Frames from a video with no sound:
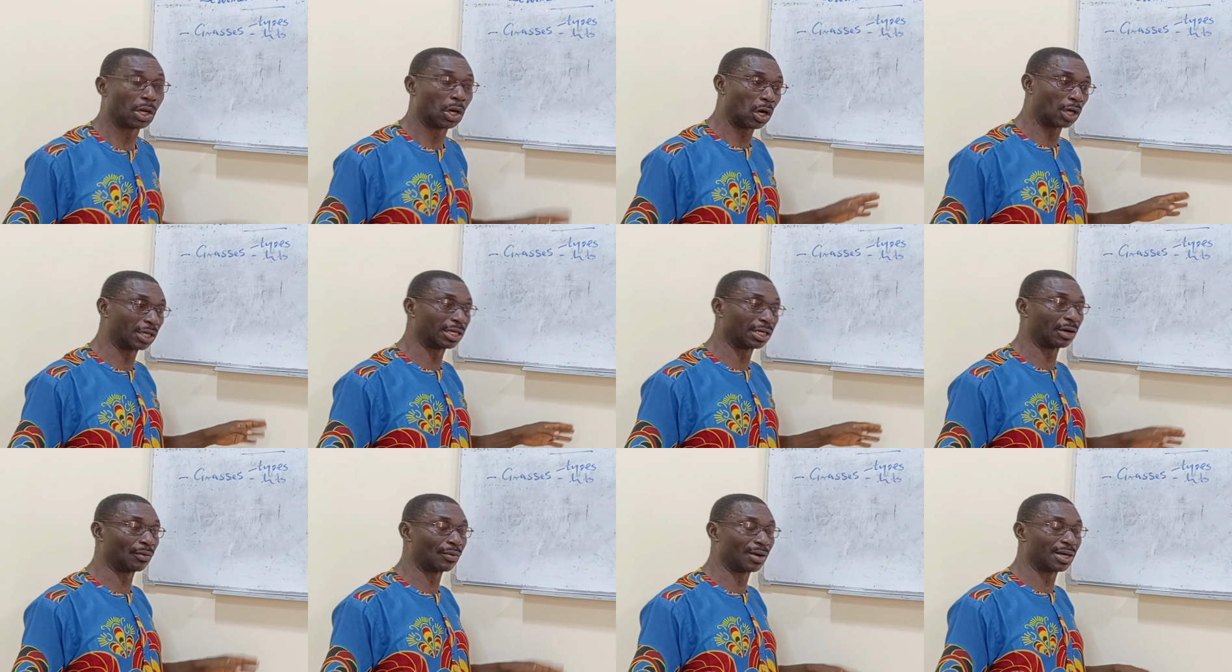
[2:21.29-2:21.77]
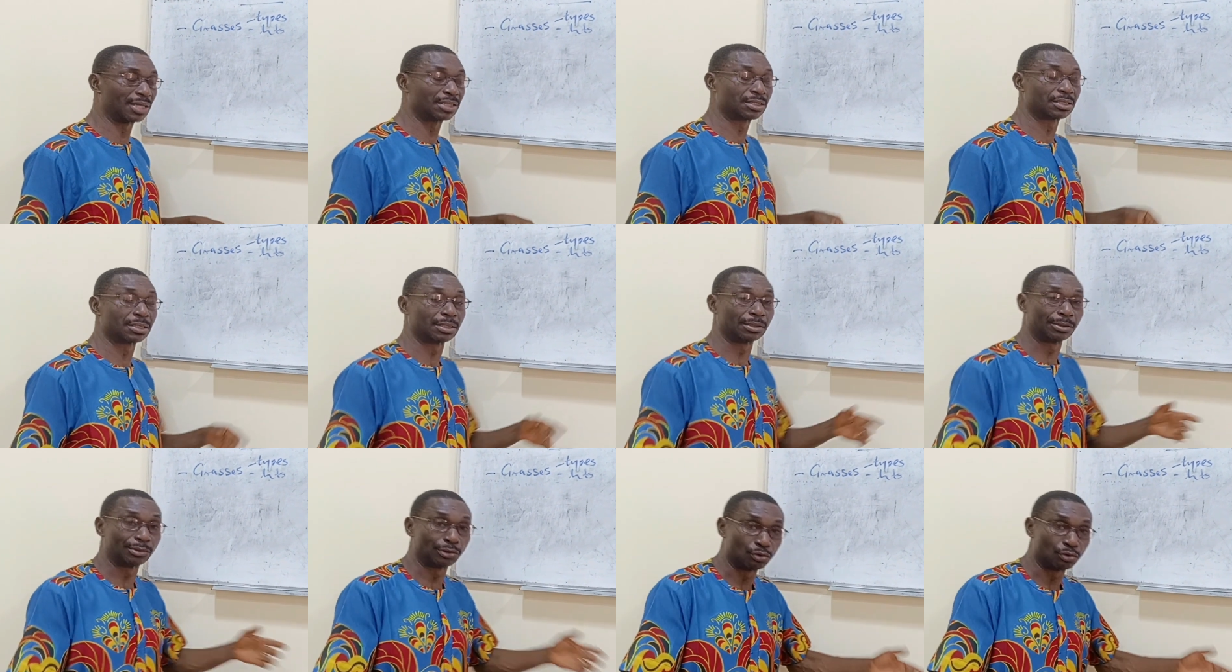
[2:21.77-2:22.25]

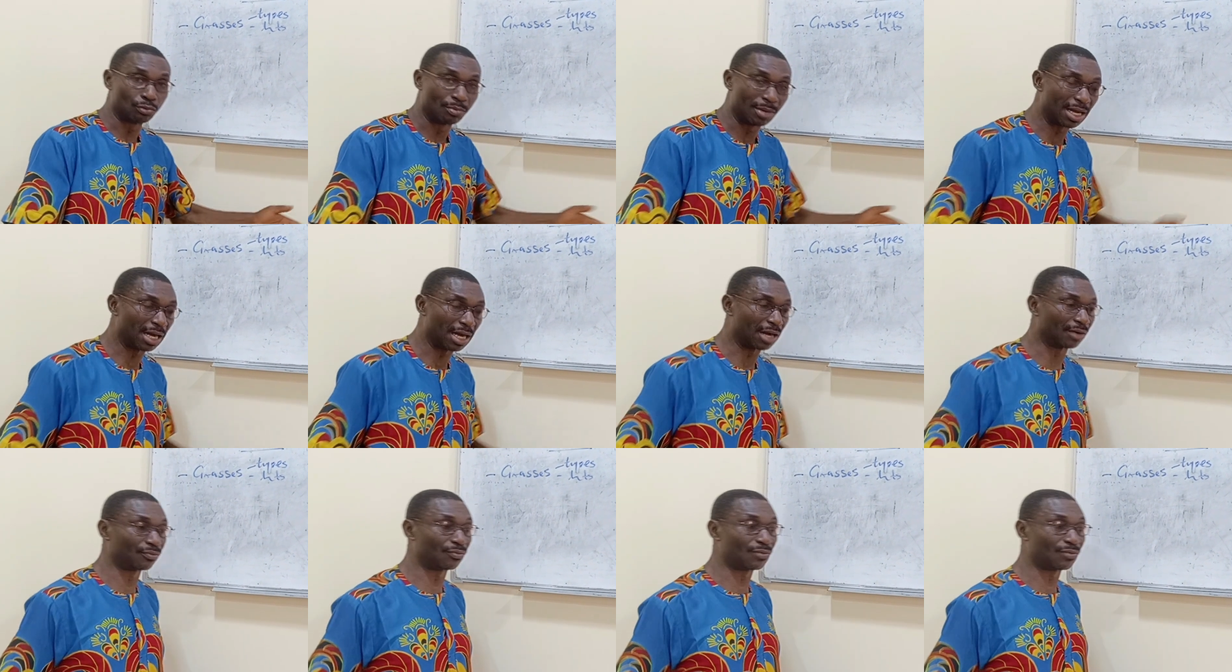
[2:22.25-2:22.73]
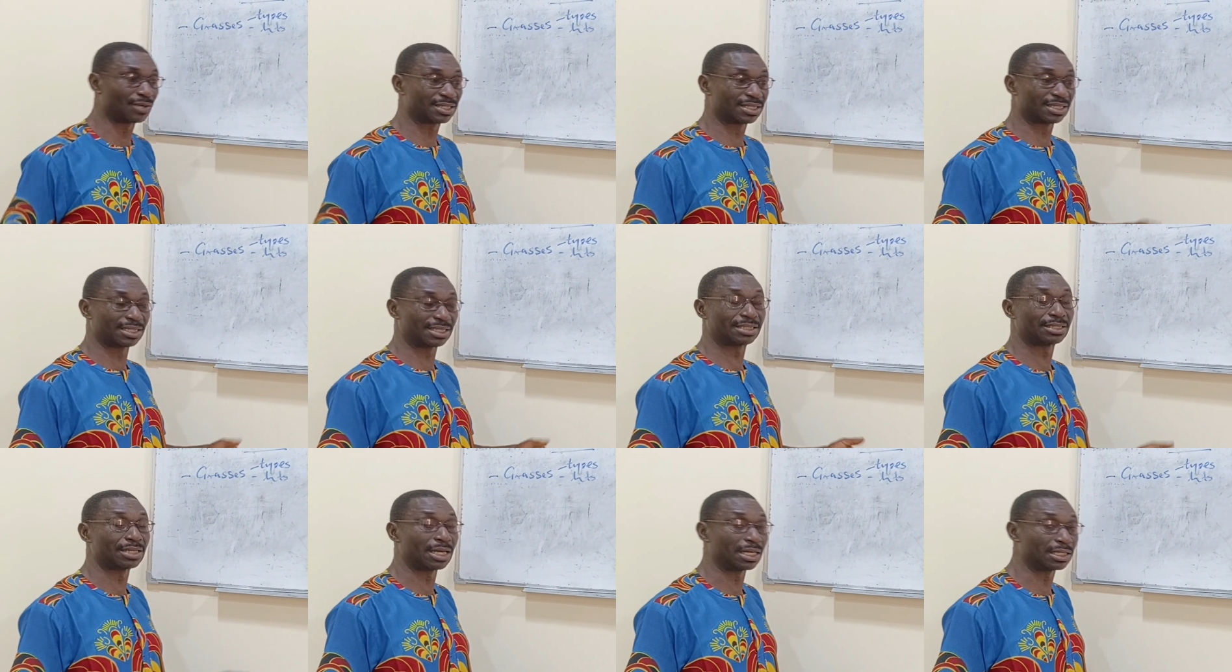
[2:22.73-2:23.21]
Otherwise, you may have
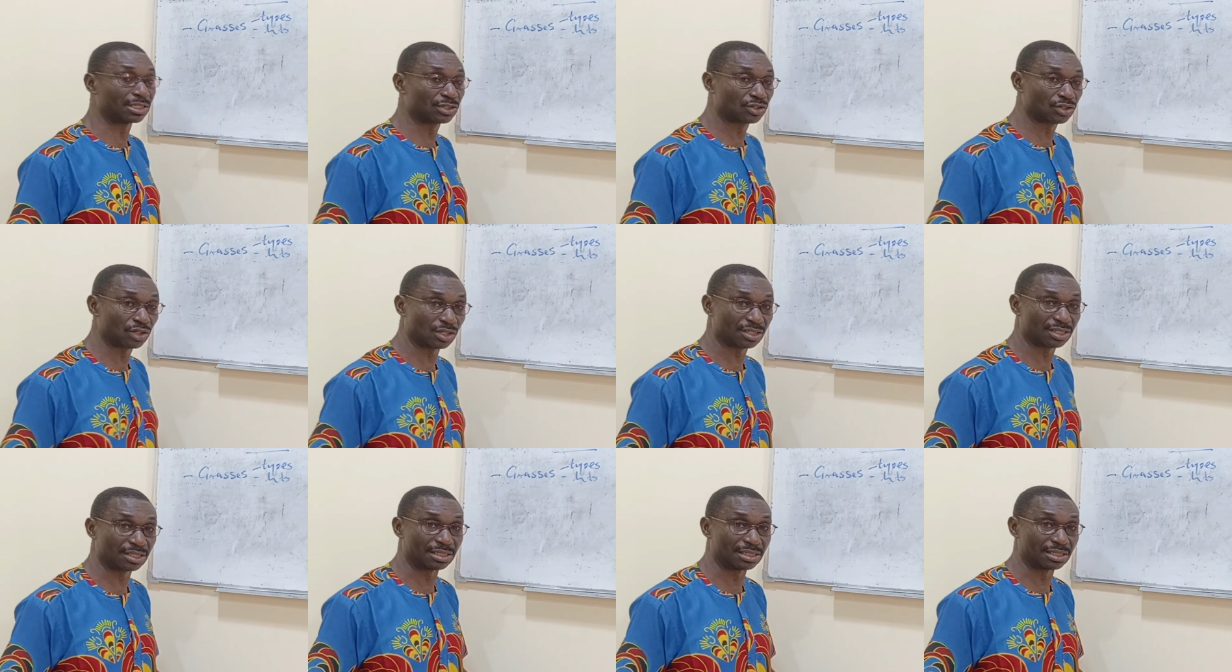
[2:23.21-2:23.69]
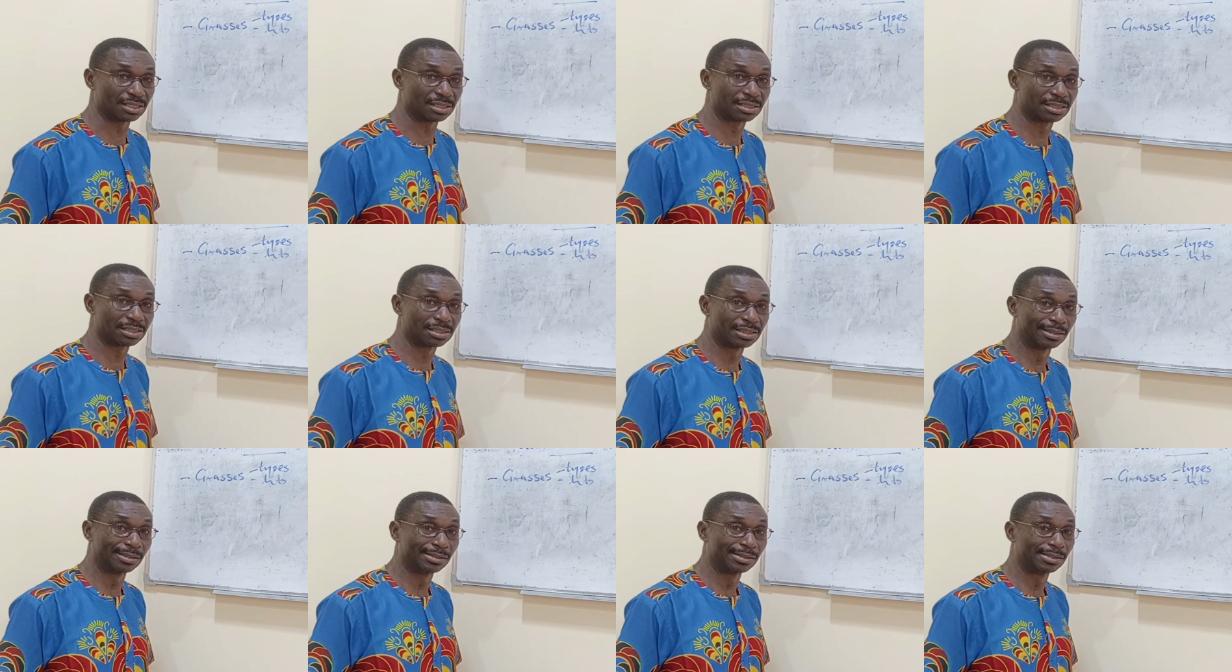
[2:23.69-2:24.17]
wasted your resources.